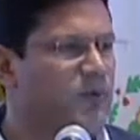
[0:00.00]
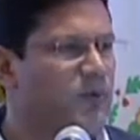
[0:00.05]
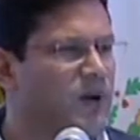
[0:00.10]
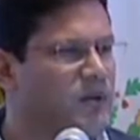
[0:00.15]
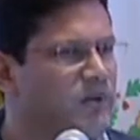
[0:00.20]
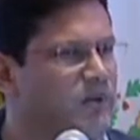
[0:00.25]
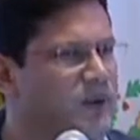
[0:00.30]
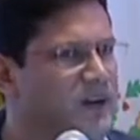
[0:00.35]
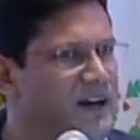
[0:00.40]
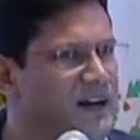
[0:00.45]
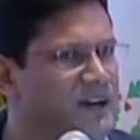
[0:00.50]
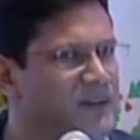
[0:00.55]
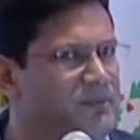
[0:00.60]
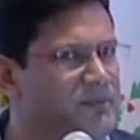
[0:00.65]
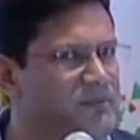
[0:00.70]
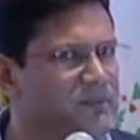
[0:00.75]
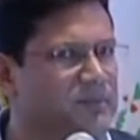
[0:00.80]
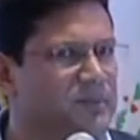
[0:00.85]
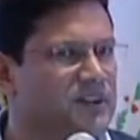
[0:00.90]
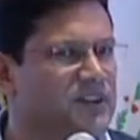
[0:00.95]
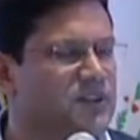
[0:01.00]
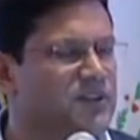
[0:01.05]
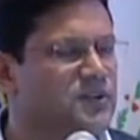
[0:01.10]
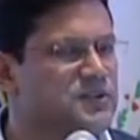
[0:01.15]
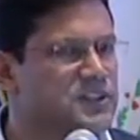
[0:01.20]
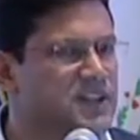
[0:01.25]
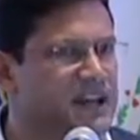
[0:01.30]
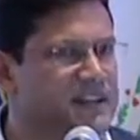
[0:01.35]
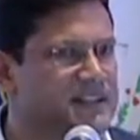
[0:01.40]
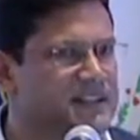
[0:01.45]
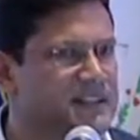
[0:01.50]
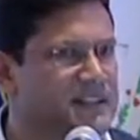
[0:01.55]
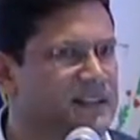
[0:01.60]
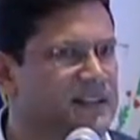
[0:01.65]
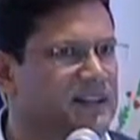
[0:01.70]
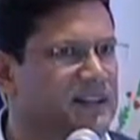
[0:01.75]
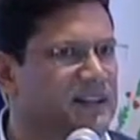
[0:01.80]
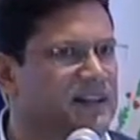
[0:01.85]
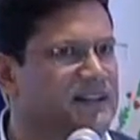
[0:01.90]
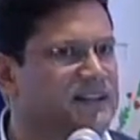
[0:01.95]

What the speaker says: What we are suggesting